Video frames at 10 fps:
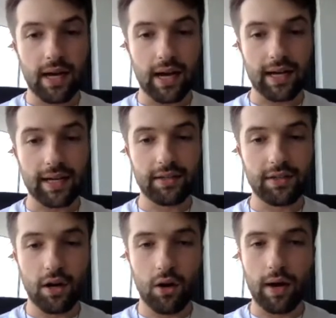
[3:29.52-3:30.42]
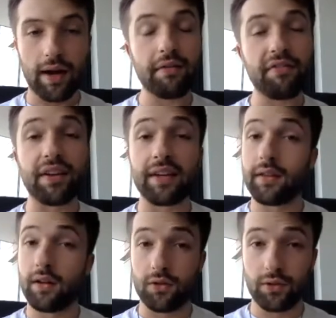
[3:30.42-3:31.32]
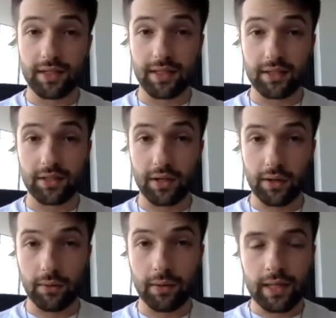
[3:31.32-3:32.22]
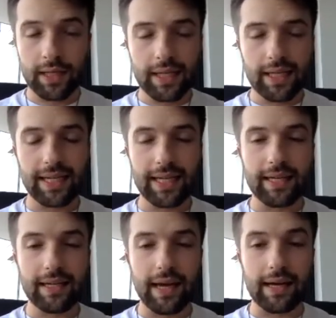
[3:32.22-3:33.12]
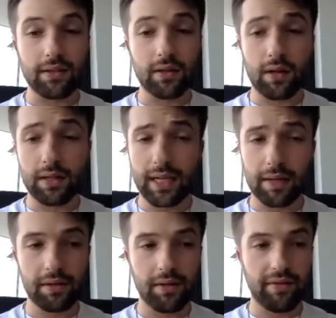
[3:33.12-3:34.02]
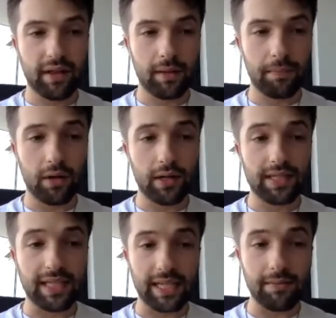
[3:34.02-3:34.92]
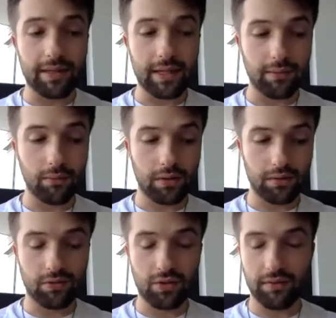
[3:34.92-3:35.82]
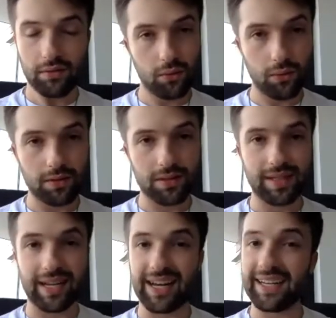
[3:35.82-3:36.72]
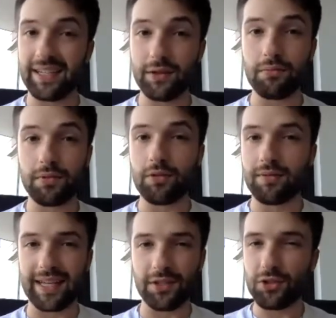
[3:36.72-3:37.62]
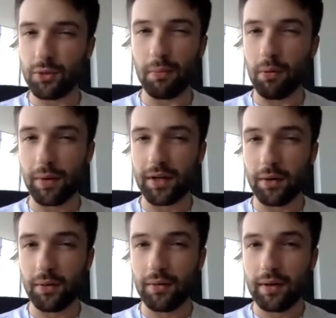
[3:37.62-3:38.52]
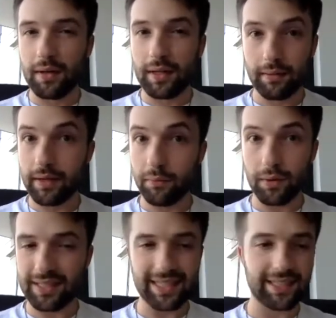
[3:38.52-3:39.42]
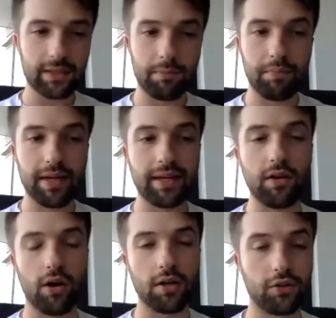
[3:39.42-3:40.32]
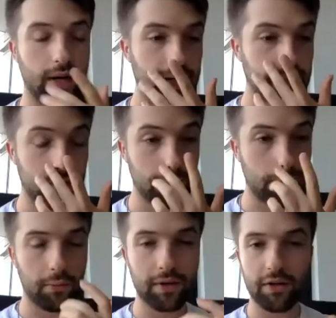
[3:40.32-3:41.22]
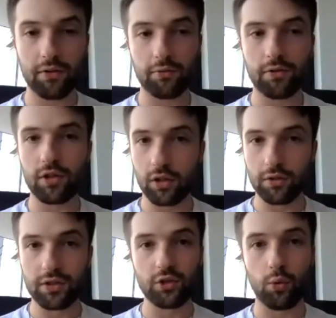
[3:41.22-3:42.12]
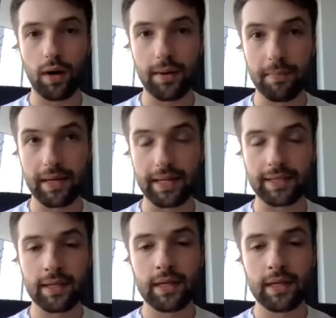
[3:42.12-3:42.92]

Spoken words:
I don't have faith in Andre Sisco. He has a lot of time to develop on a team that, well, Trevor Lawrence, that's your Super Bowl window. Once he gets his big contract, the Super Bowl window closes quite a bit.